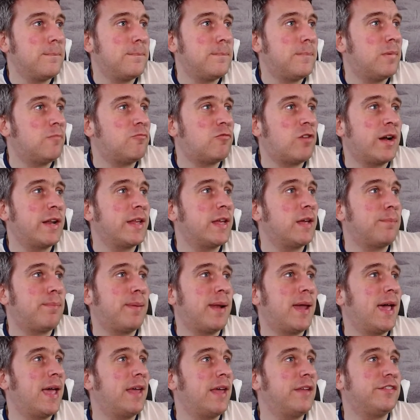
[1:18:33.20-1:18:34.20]
running at
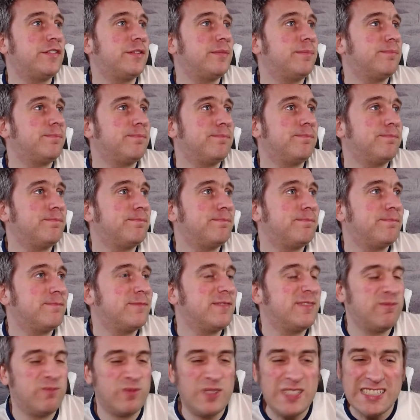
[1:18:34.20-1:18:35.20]
players.
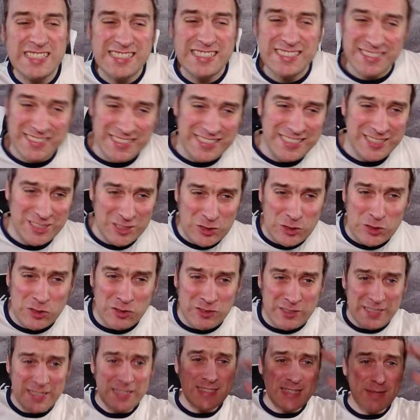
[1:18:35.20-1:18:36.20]
Easily
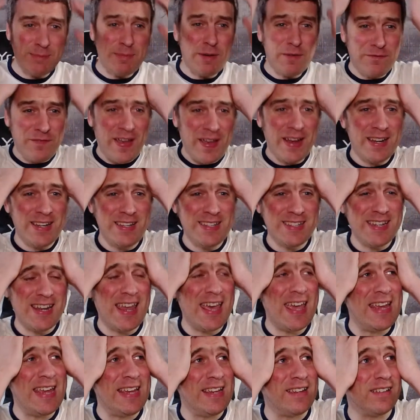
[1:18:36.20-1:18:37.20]
scoring. He's in my fantasy
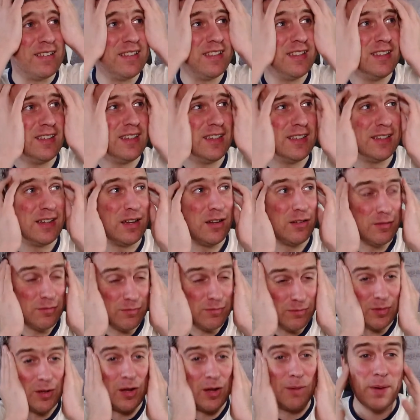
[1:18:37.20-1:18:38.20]
league.
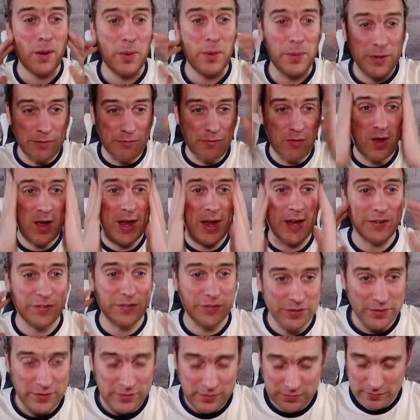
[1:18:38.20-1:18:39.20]
We've got Bowen and
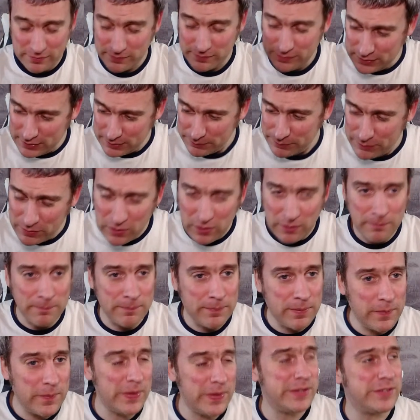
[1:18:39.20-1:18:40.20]
Rice. Come on,
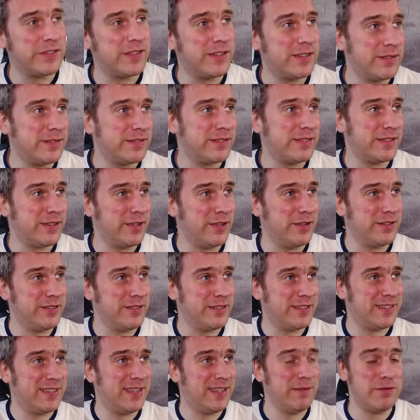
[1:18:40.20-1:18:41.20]
boys,
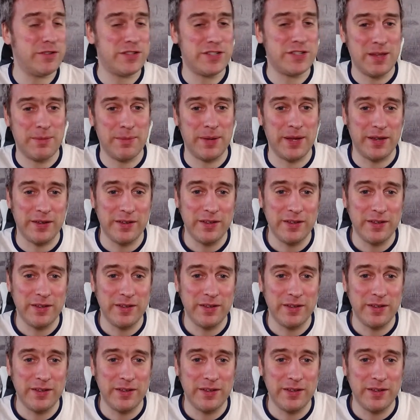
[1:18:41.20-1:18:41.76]
give us something.